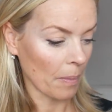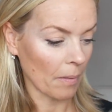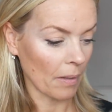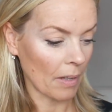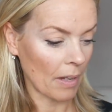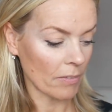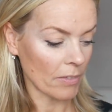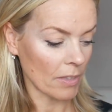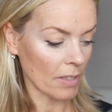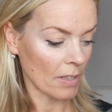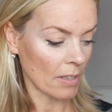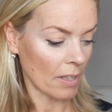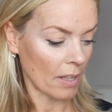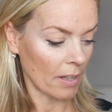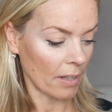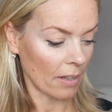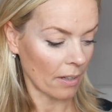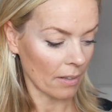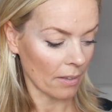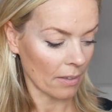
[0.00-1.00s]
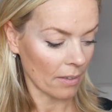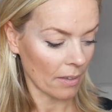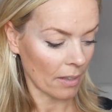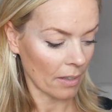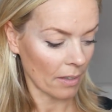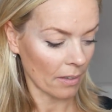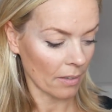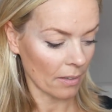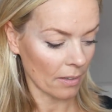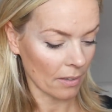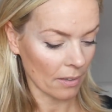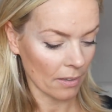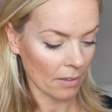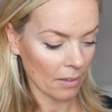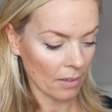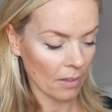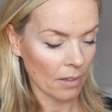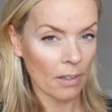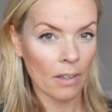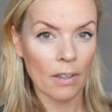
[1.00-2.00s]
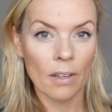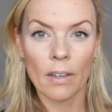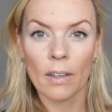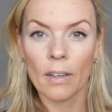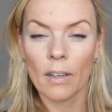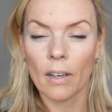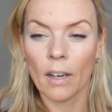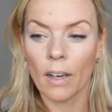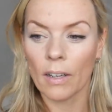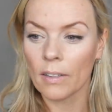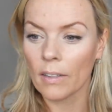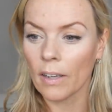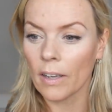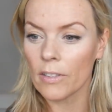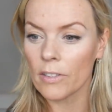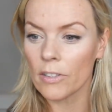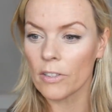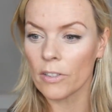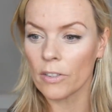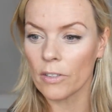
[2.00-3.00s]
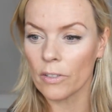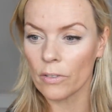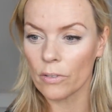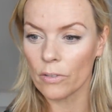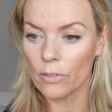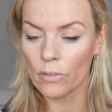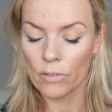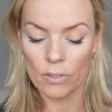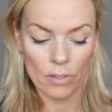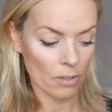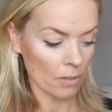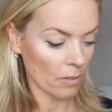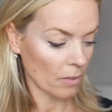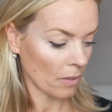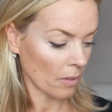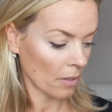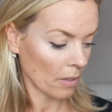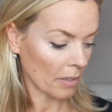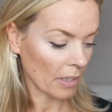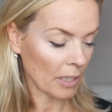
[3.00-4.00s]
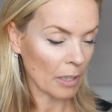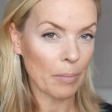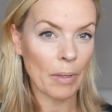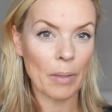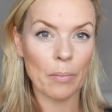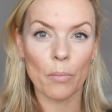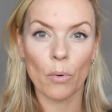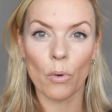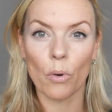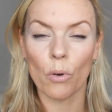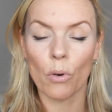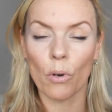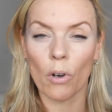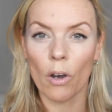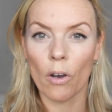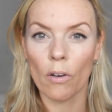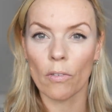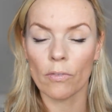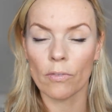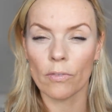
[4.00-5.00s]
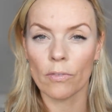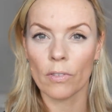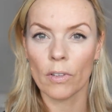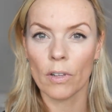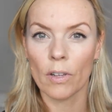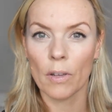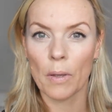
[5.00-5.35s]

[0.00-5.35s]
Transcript: I have to say, I think I'd like to use a little bit more of